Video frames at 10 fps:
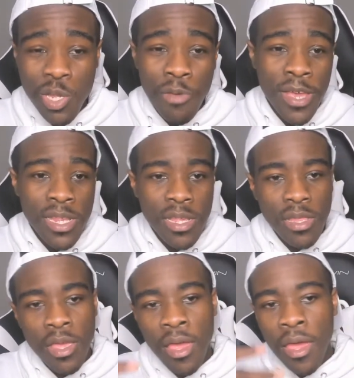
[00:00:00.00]
So
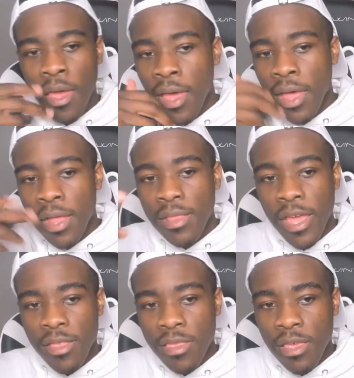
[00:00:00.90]
basically,
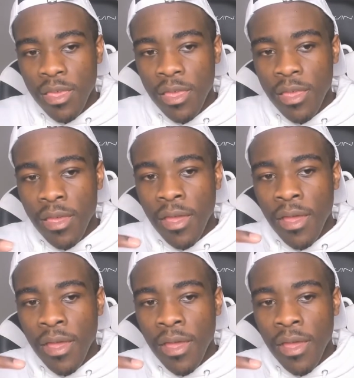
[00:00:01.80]
like the